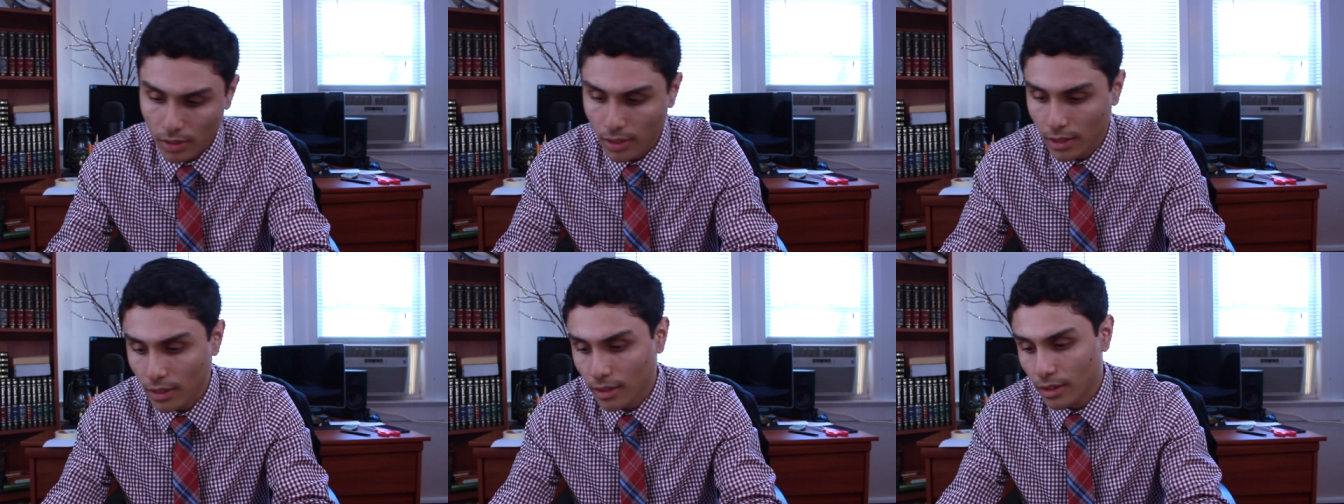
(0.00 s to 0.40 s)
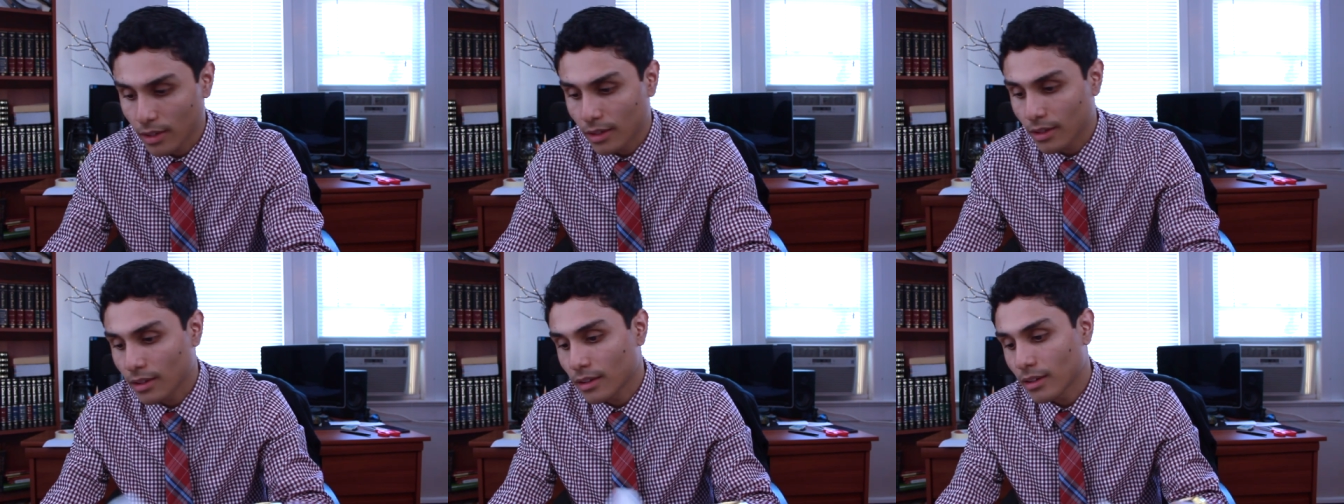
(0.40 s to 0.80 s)

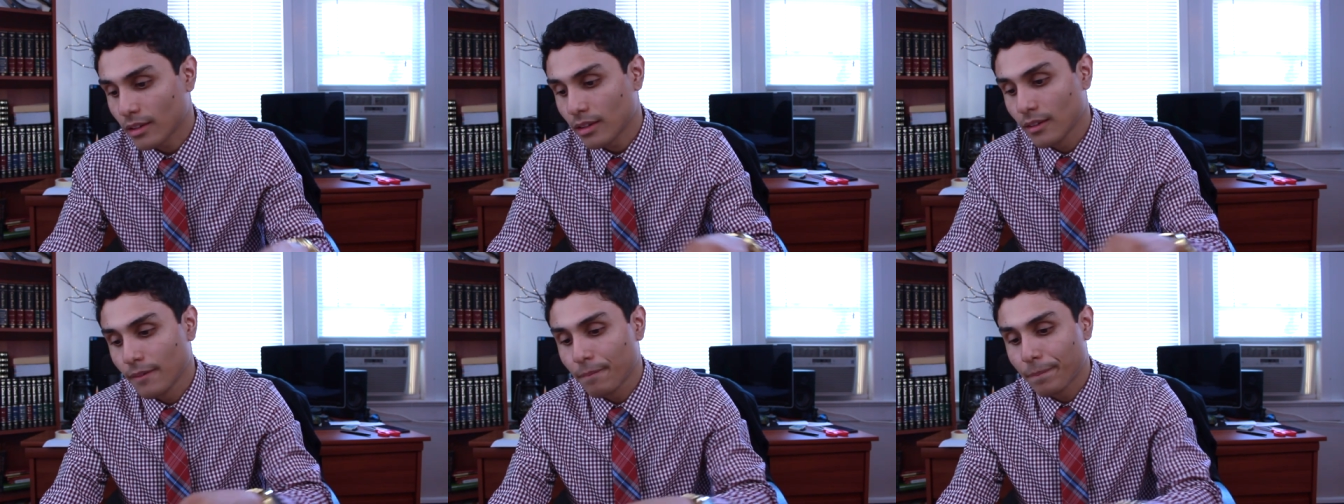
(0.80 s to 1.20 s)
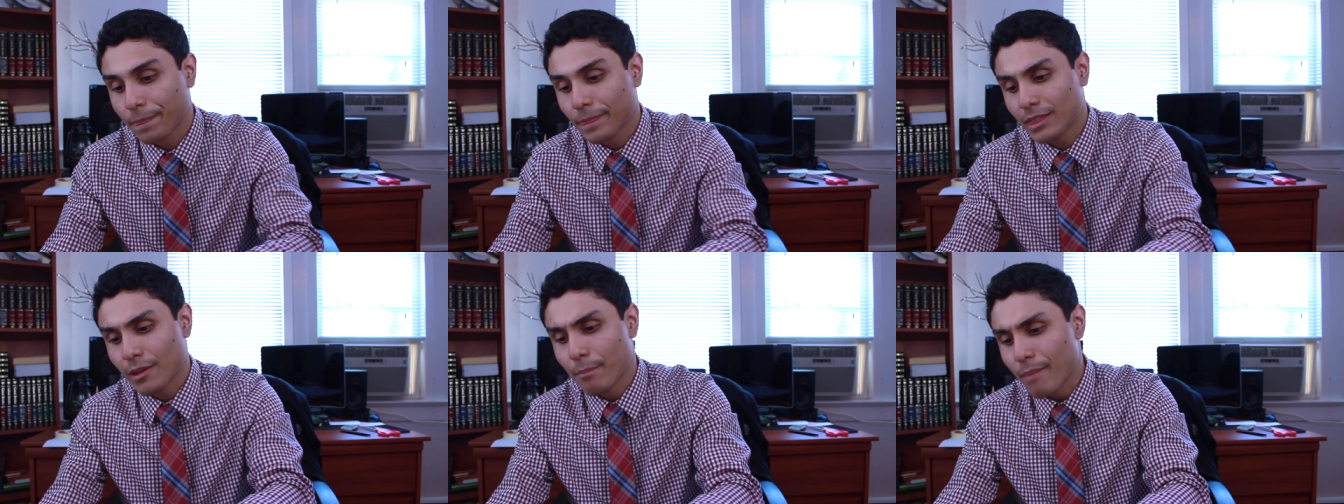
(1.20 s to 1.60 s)
Ah,
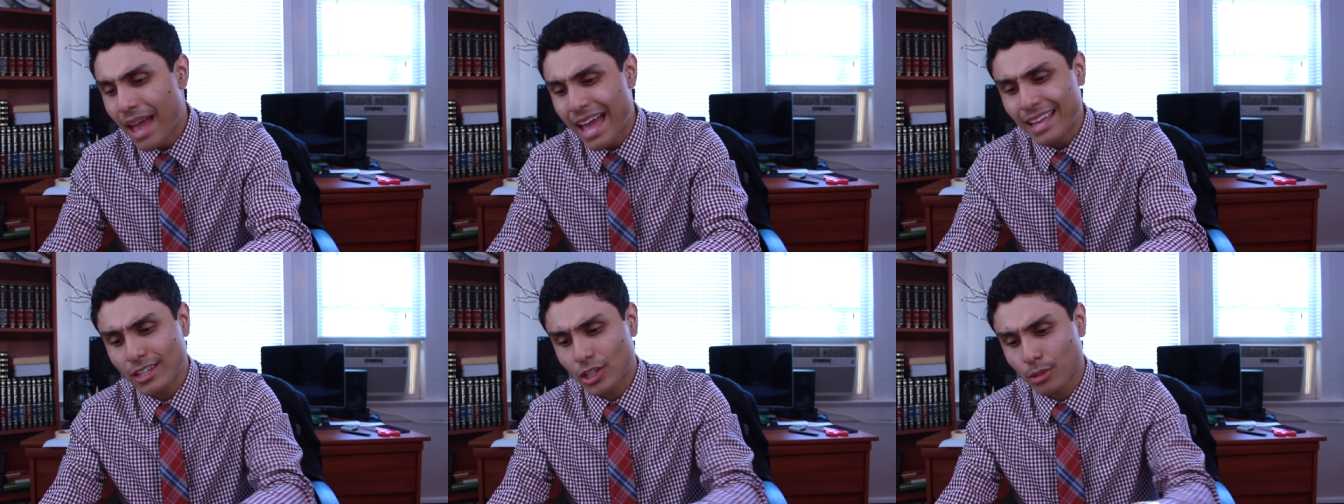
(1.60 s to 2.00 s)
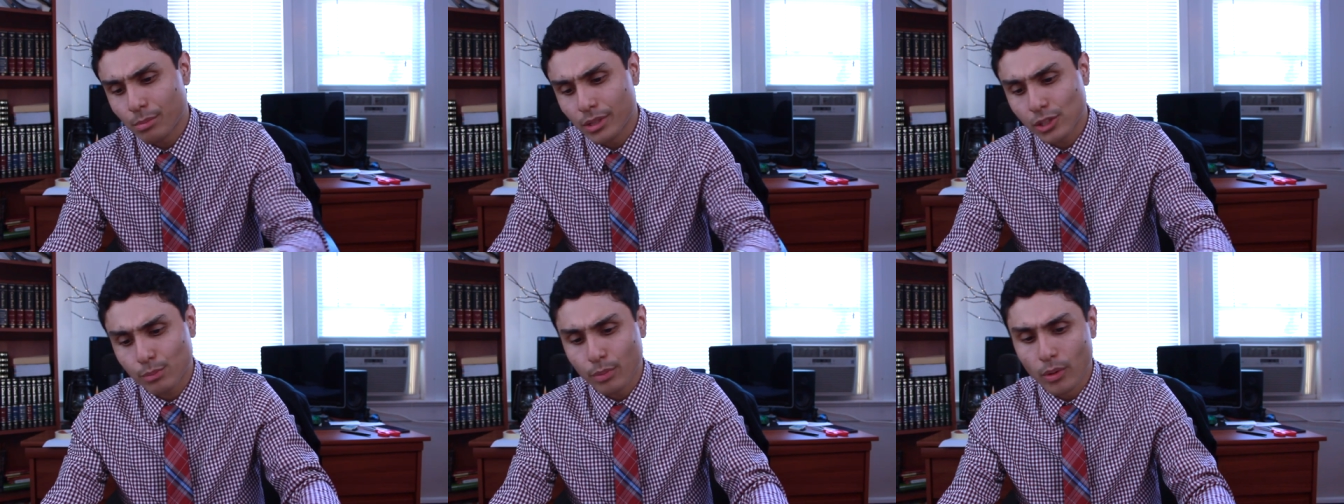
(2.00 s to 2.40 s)
demand to
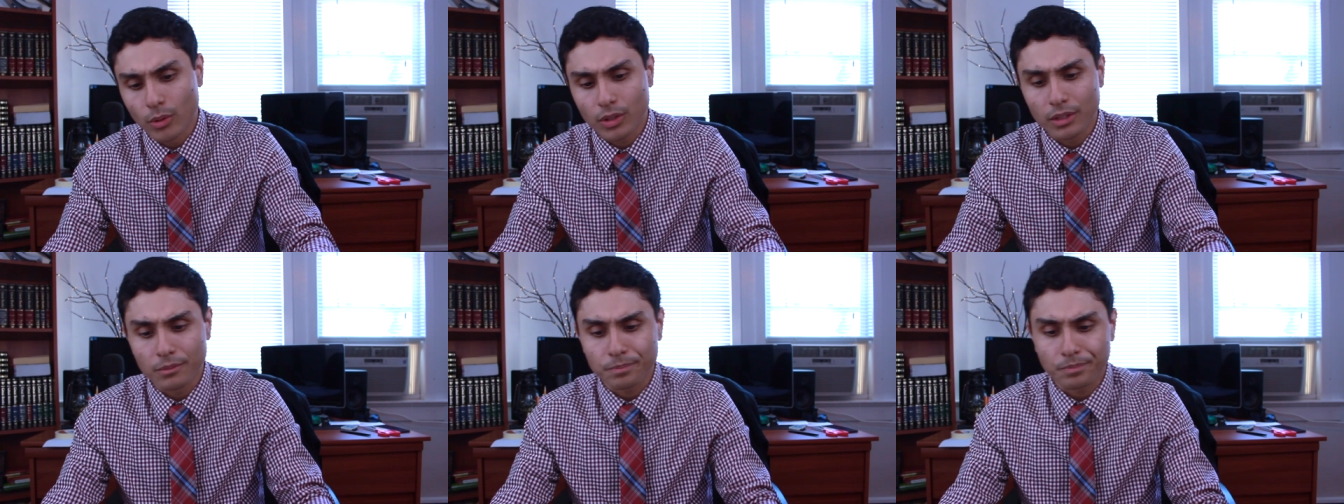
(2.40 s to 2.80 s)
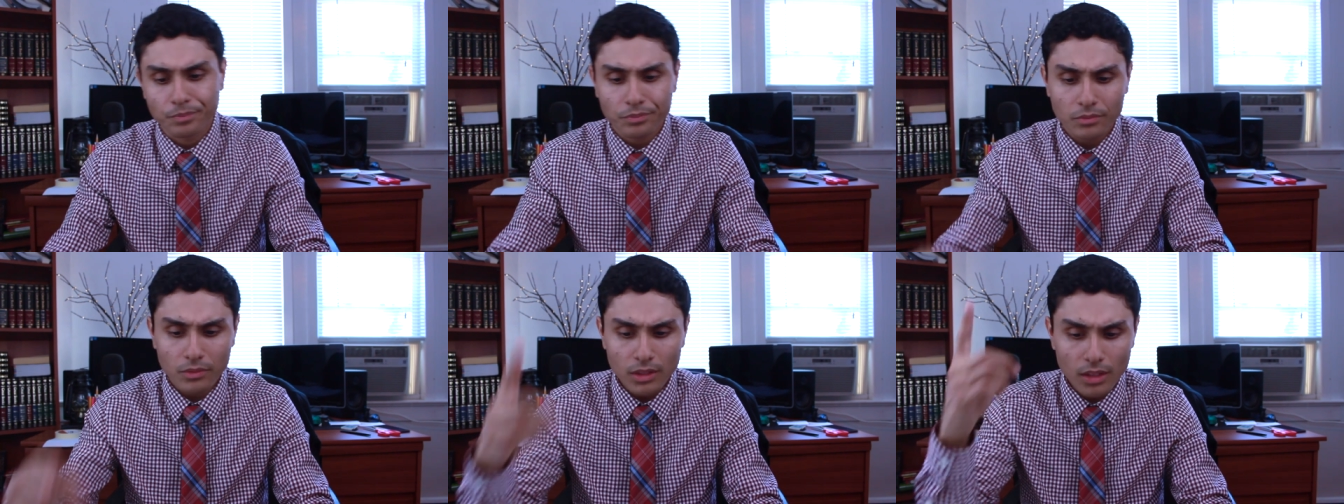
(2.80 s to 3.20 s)
be spoken.
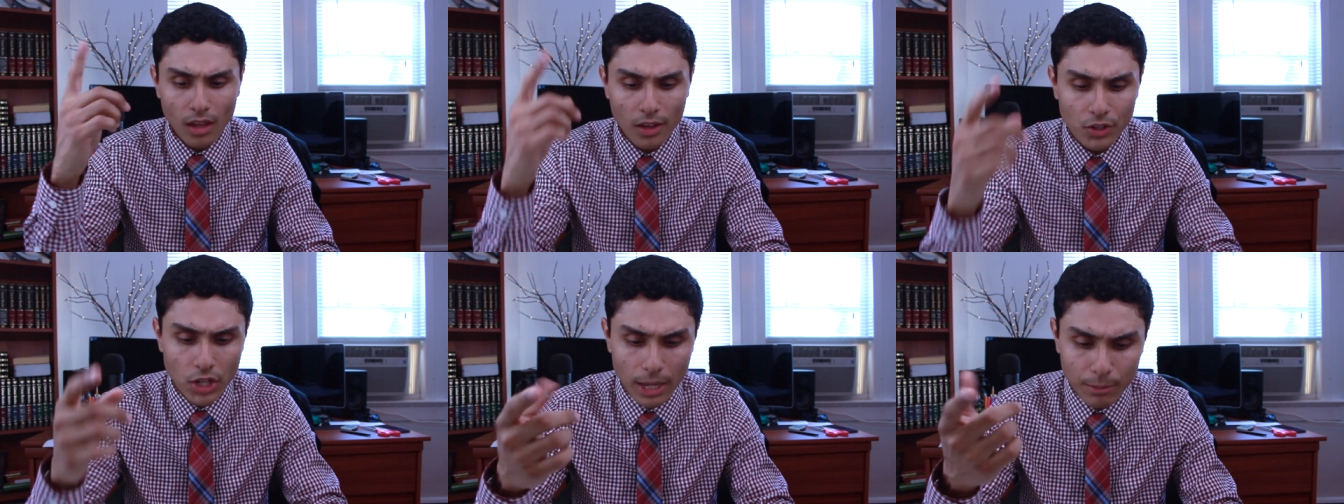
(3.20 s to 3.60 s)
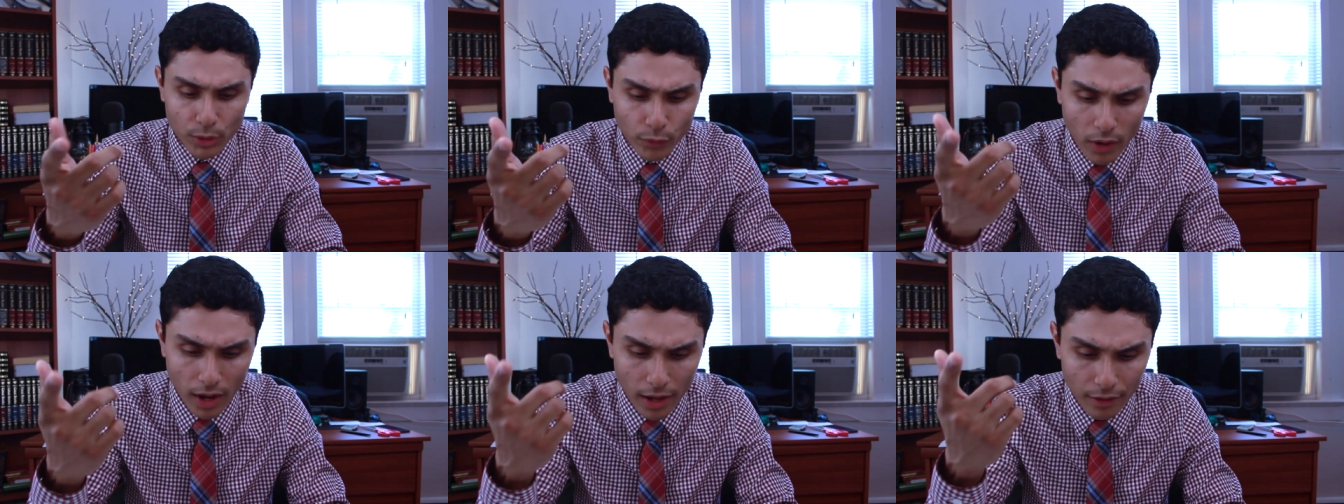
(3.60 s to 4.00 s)
James
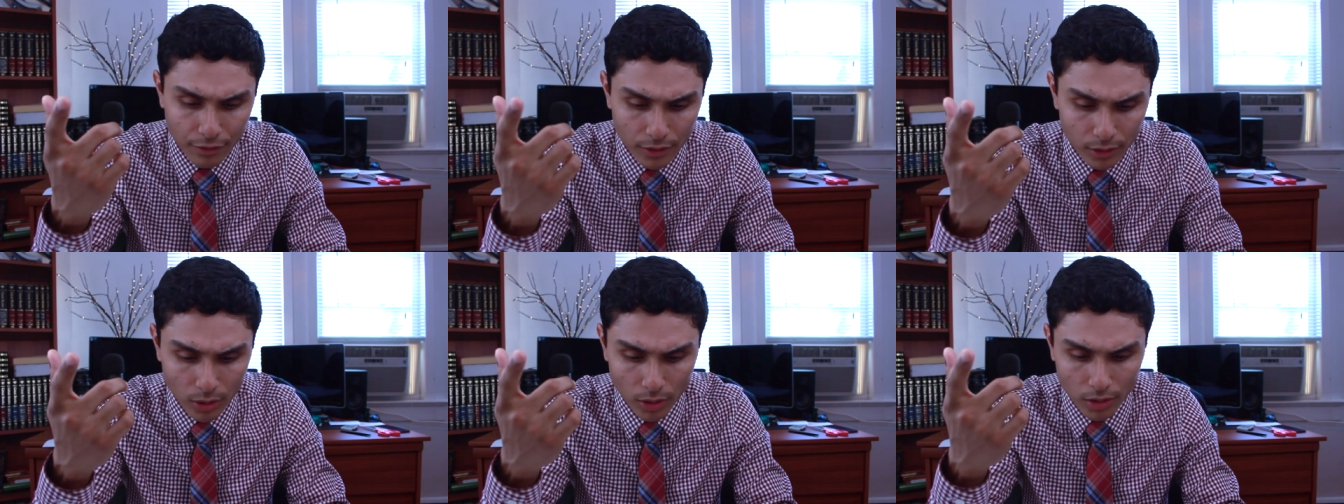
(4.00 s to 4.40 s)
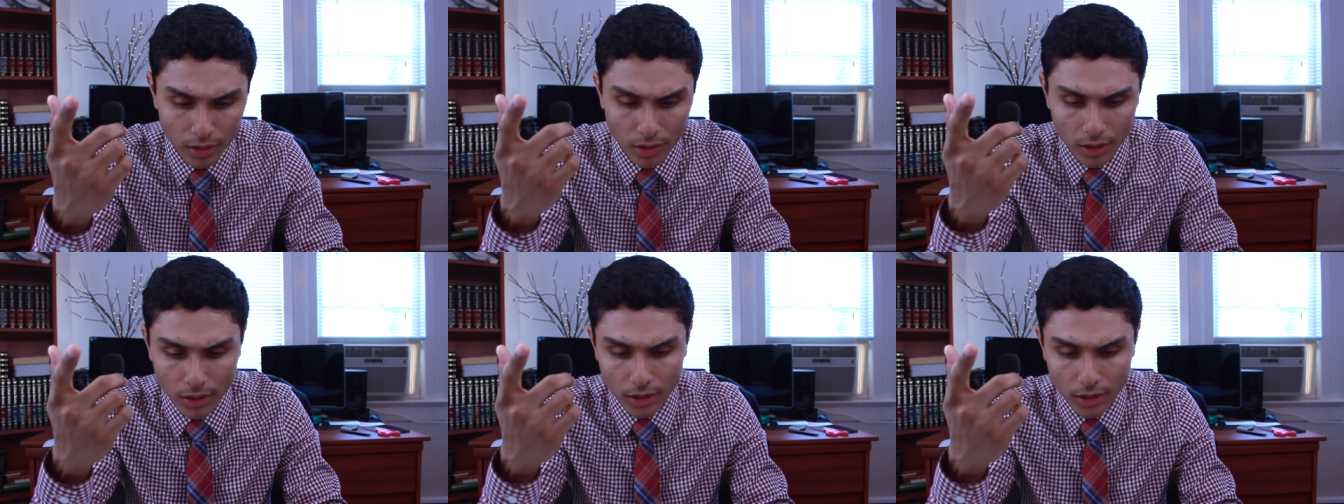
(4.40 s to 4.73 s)
five, look,